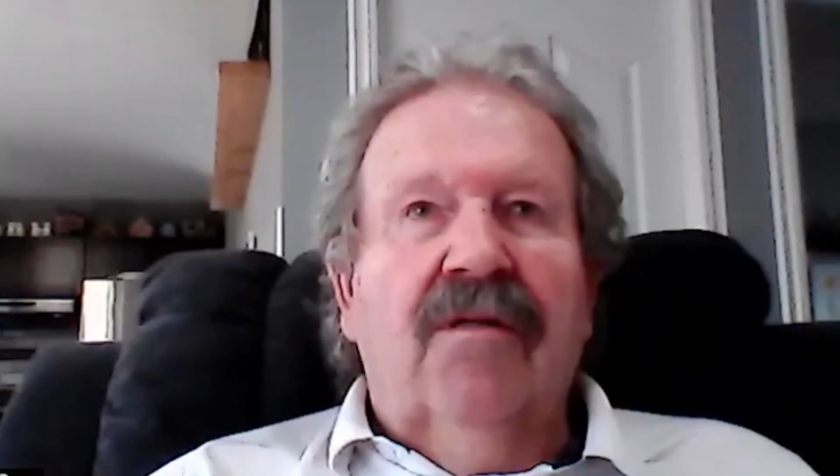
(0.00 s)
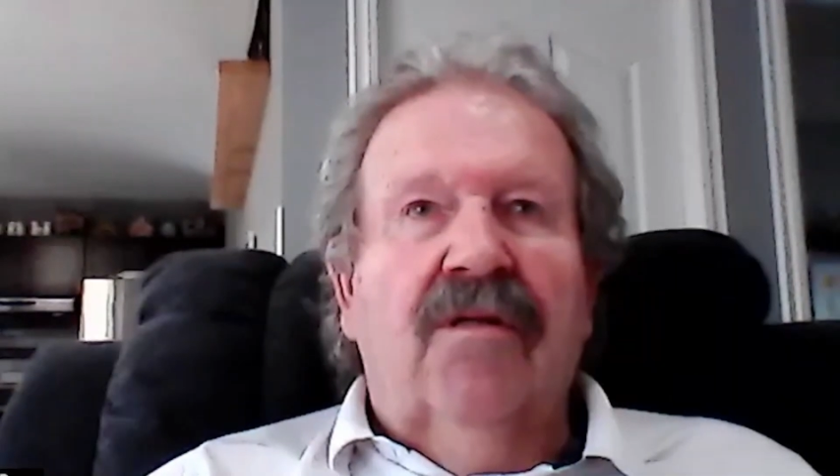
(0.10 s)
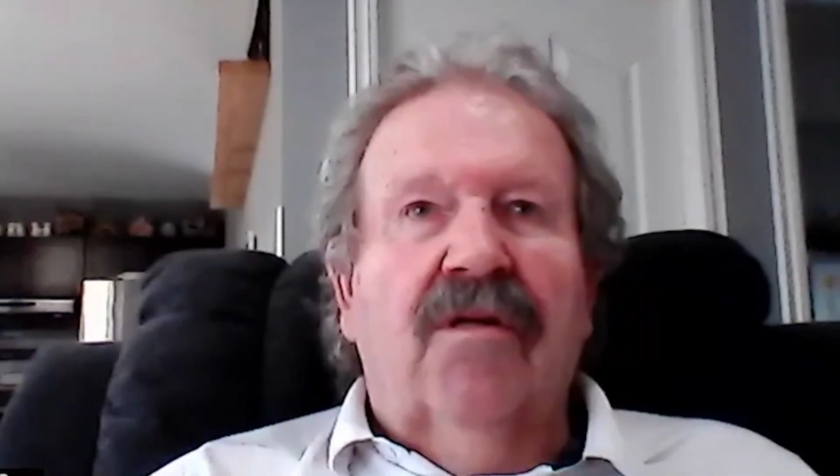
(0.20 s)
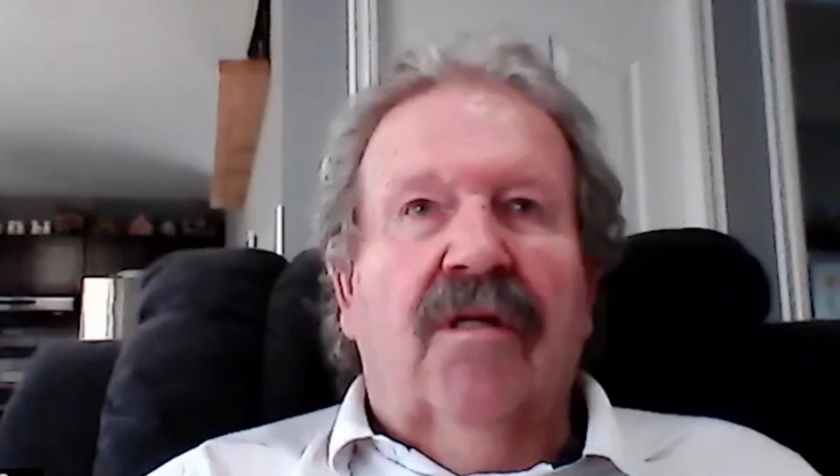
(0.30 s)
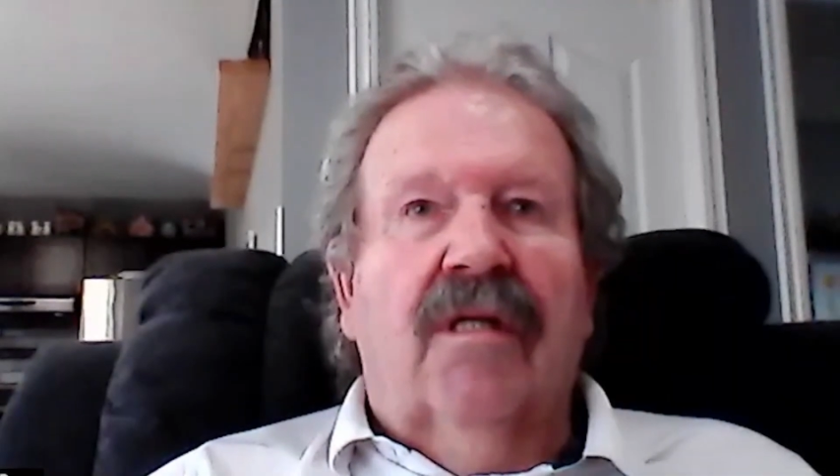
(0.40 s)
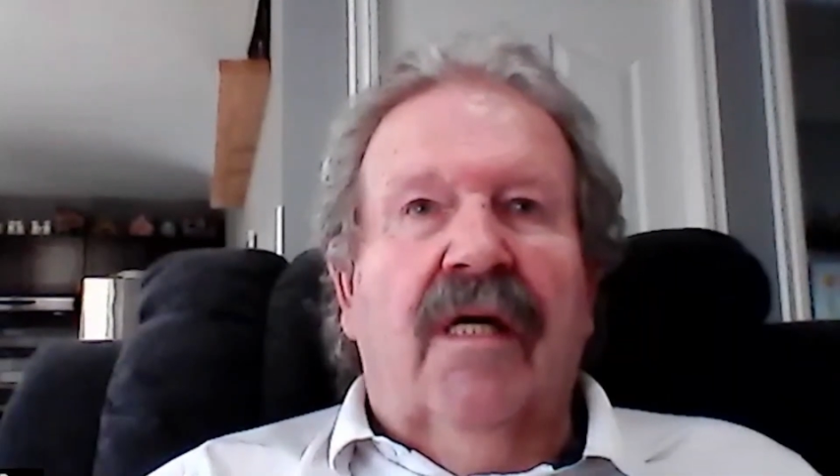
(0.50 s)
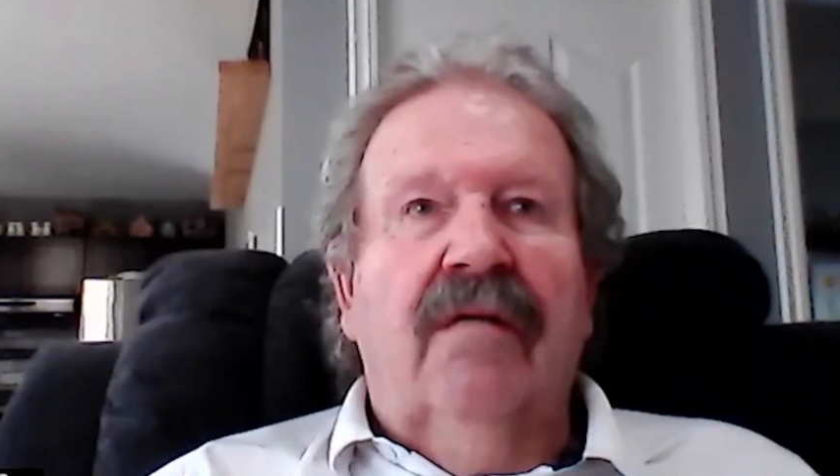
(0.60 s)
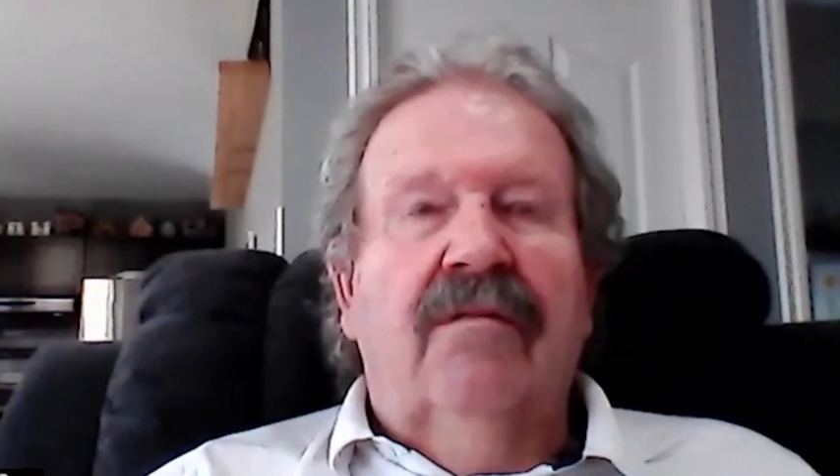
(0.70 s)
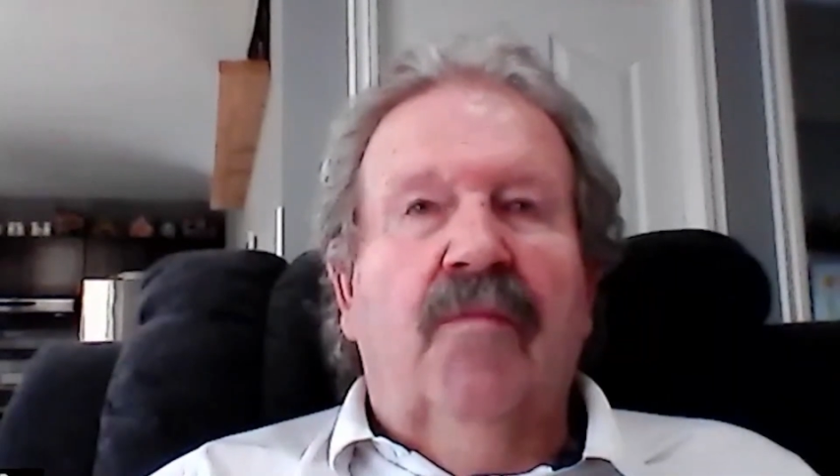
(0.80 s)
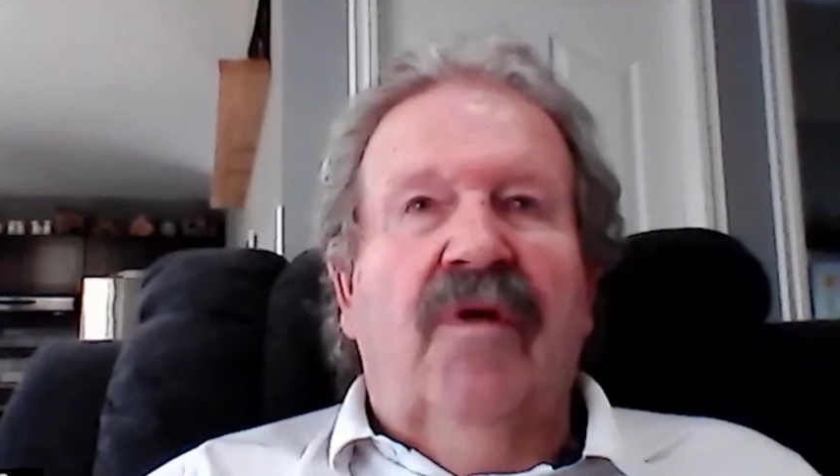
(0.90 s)
can look
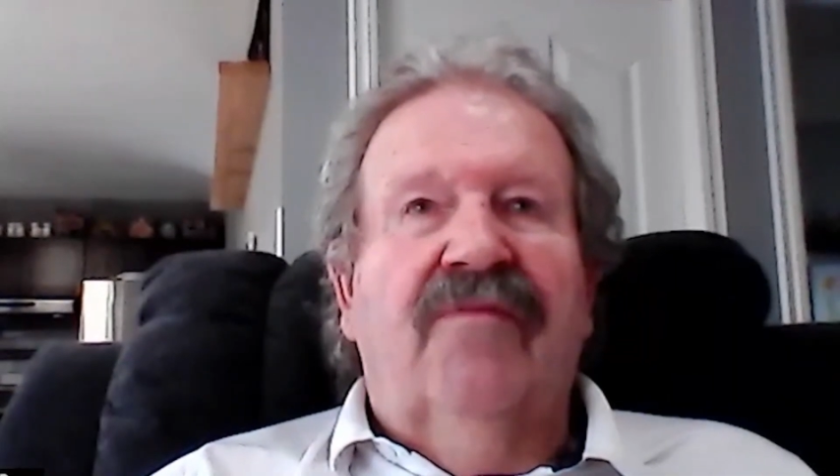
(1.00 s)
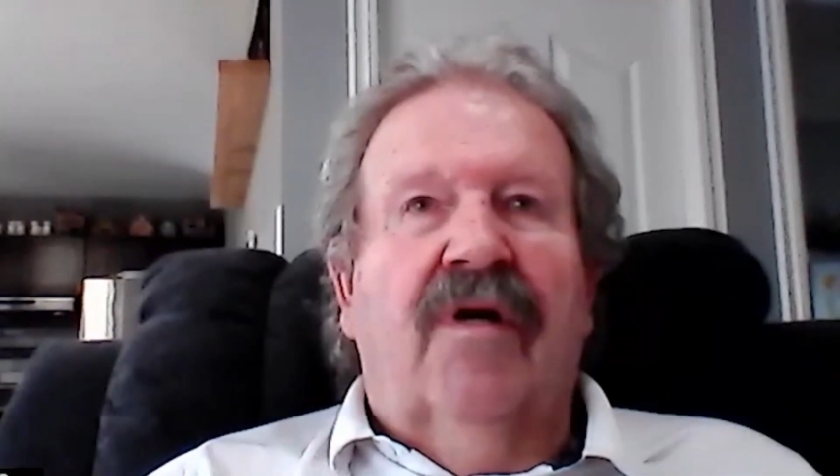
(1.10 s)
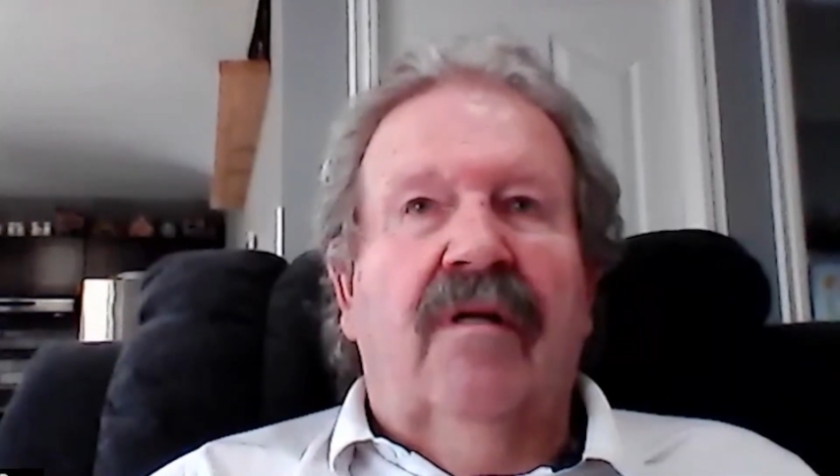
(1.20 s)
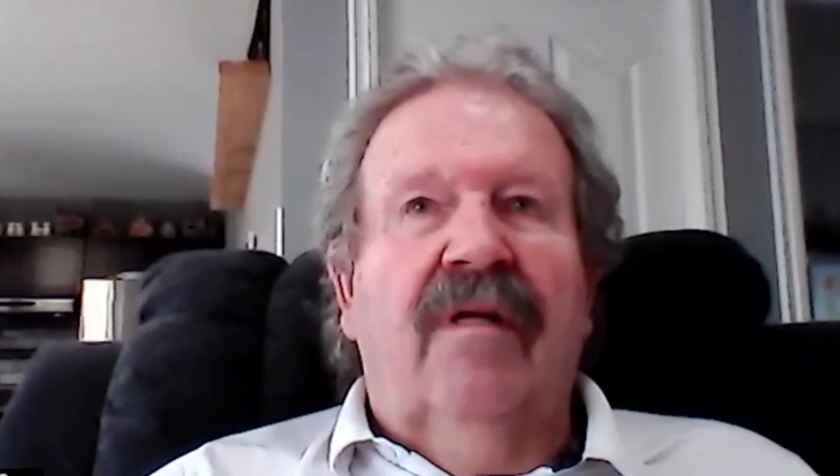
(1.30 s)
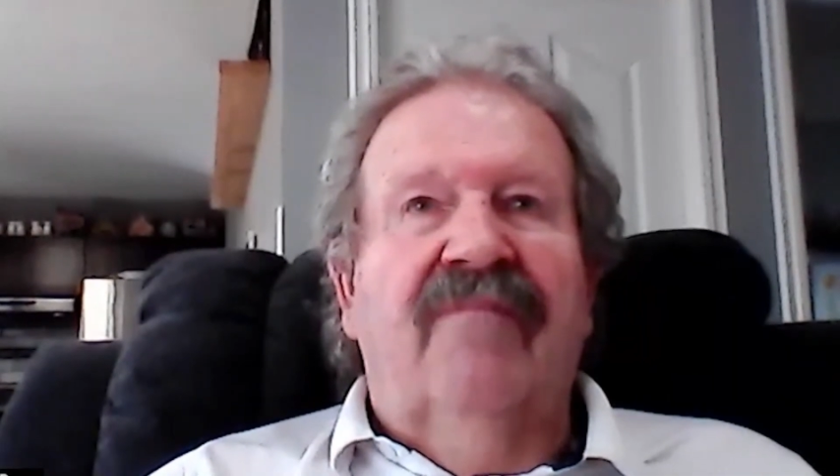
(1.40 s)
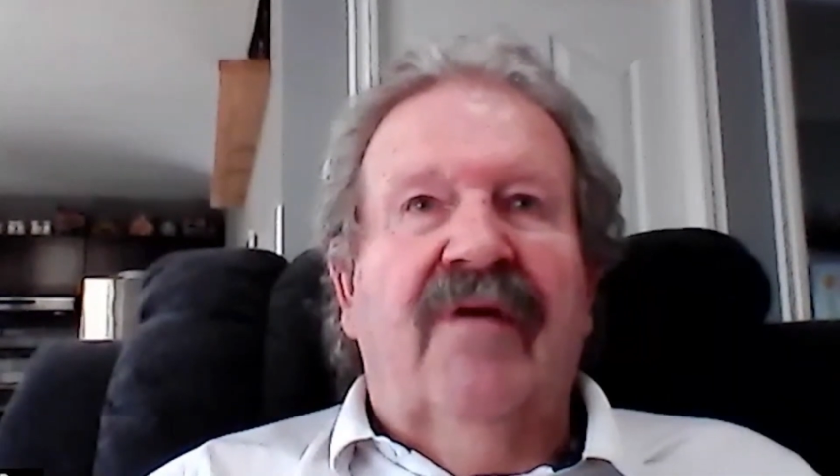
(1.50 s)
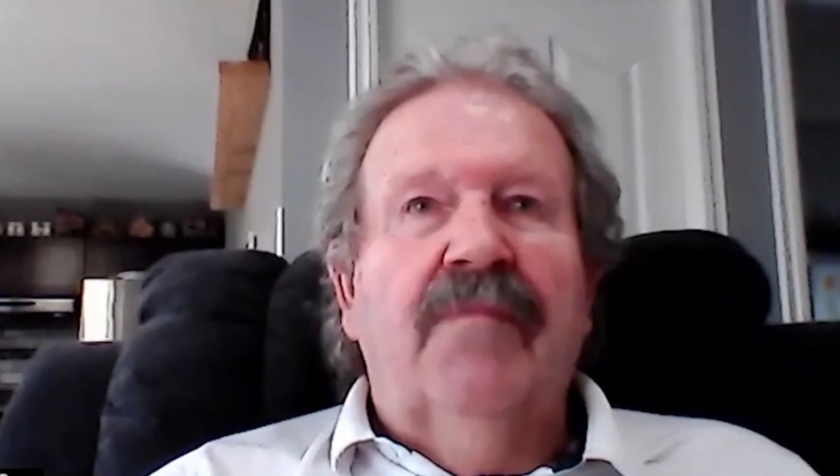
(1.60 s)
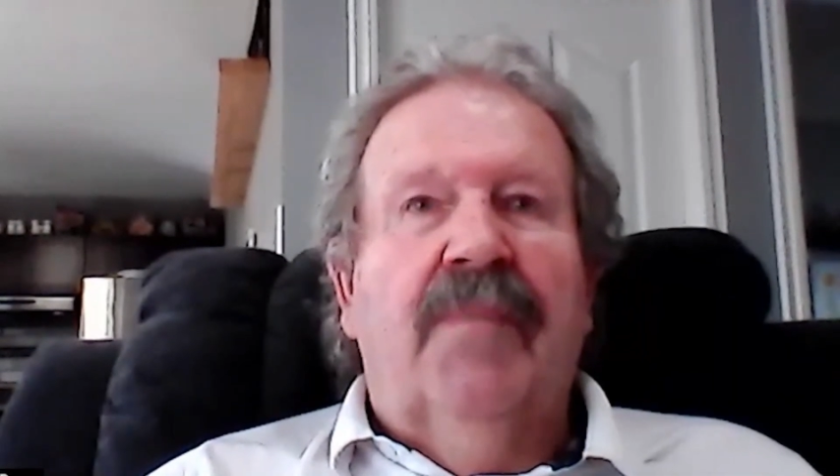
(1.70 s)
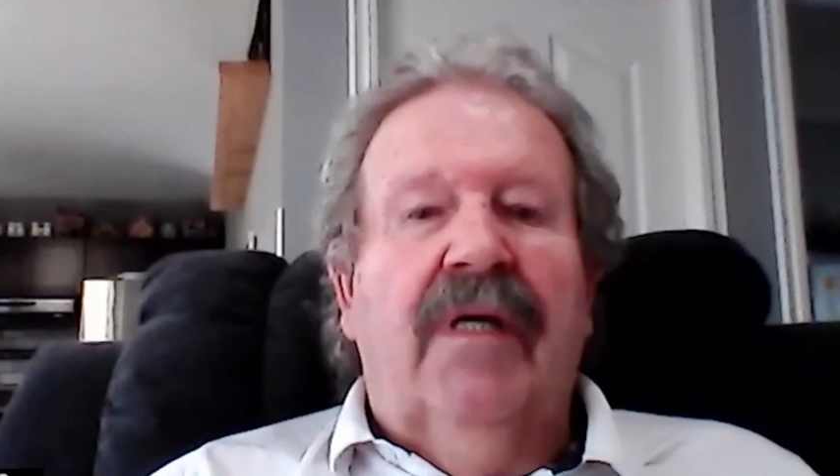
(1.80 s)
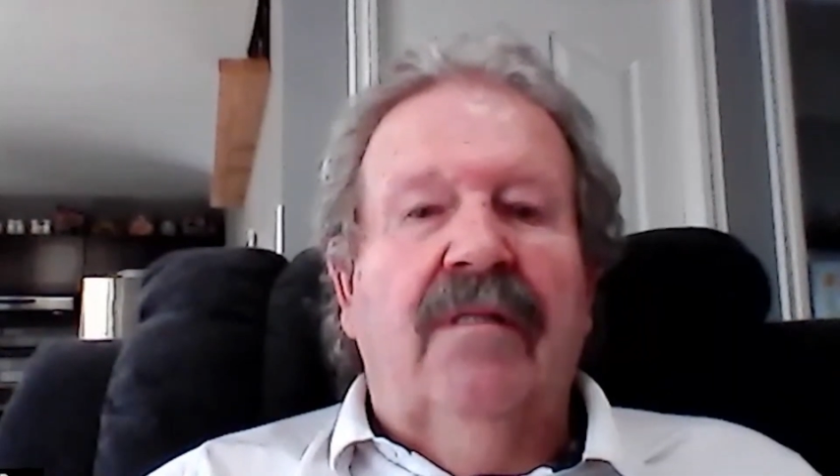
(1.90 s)
online. We've got an
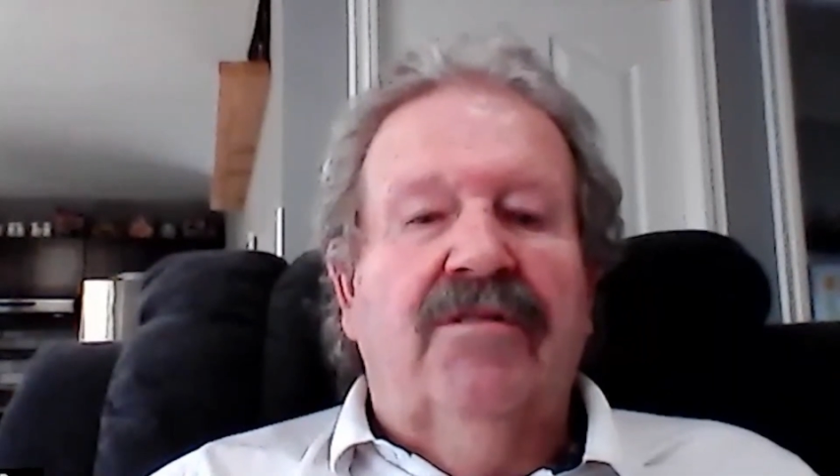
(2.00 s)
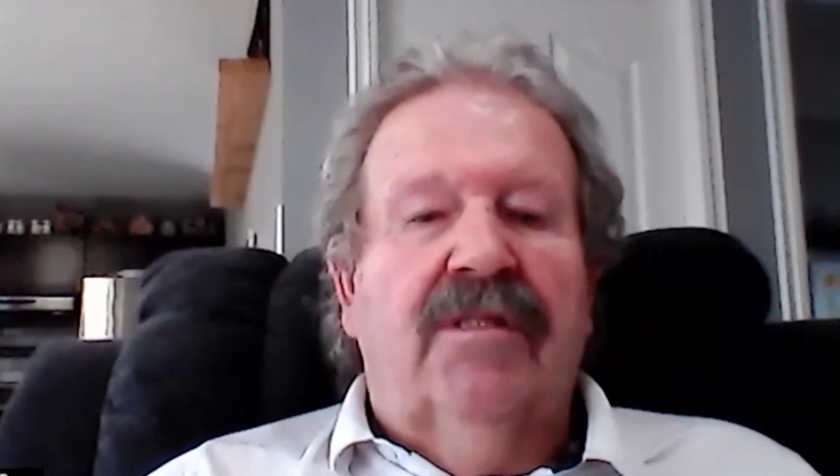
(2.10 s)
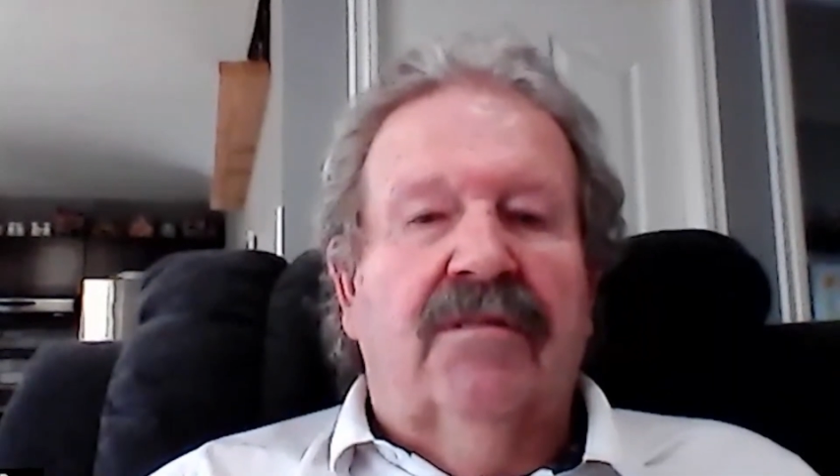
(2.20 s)
event page.